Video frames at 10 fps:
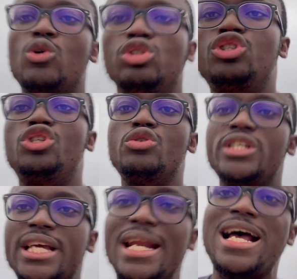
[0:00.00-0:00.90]
want to
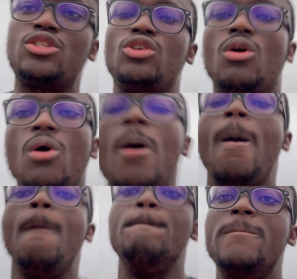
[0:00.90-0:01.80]
use it as your
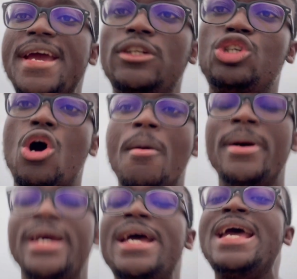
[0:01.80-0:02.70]
main job,
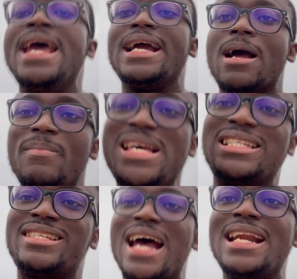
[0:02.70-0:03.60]
can be a
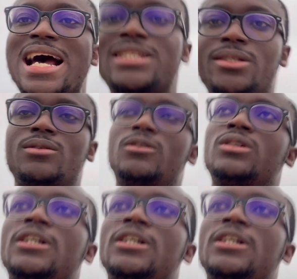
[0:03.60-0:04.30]
side hustle.